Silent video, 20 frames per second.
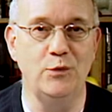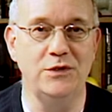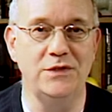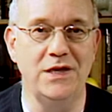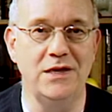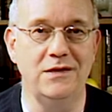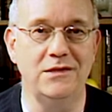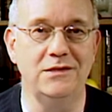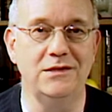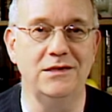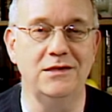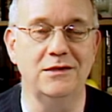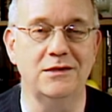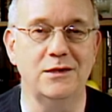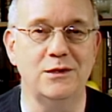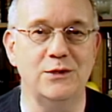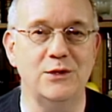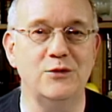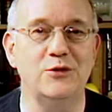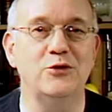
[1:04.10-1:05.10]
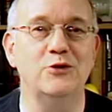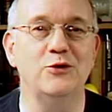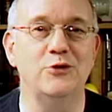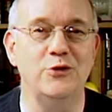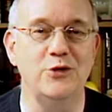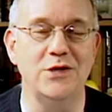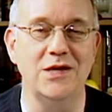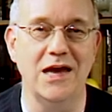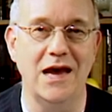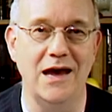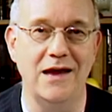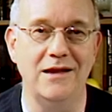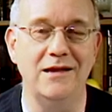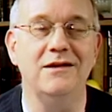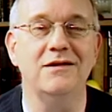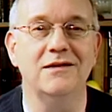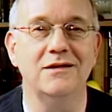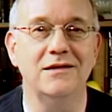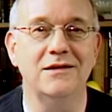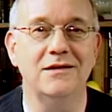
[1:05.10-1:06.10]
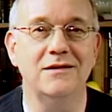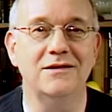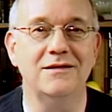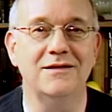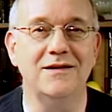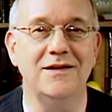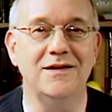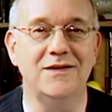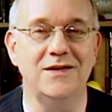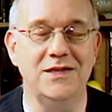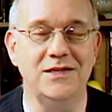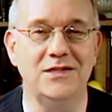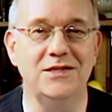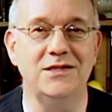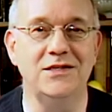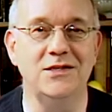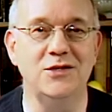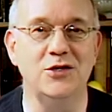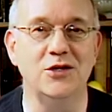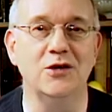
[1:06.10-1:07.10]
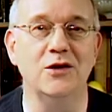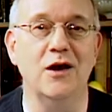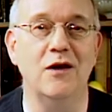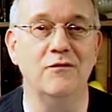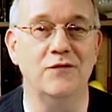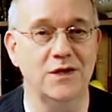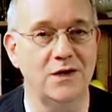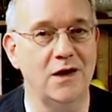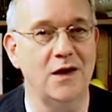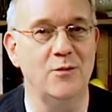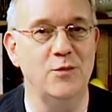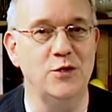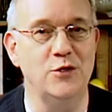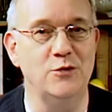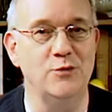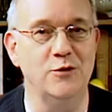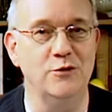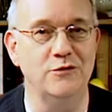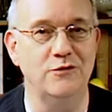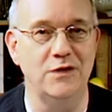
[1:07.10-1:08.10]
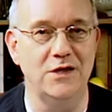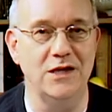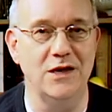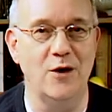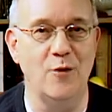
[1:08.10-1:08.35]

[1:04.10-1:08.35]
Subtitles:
take a little closer look at it on this edition of the CompuSchmooze video